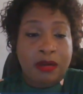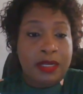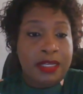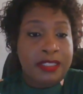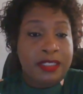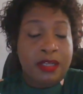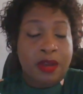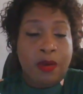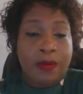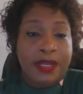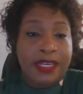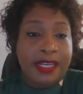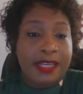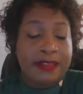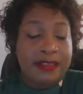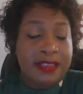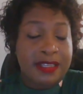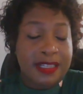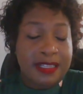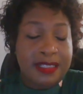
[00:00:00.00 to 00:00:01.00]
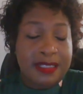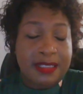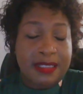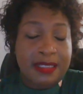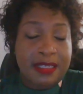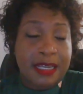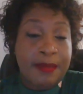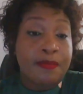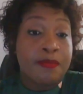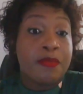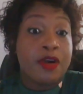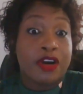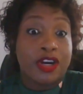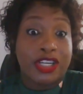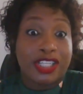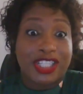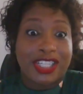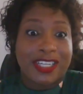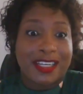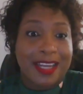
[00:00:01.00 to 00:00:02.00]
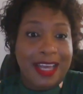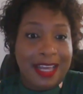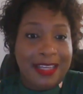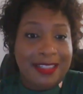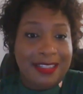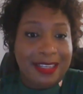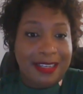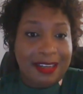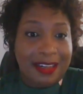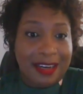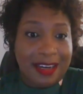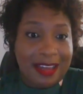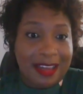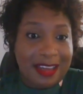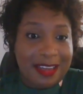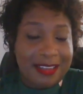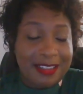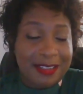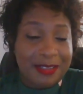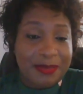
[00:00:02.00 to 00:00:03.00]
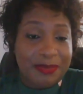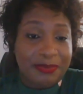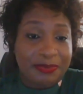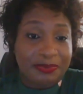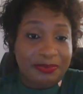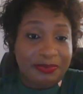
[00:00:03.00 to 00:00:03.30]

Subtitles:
is coming into this emerging asset class.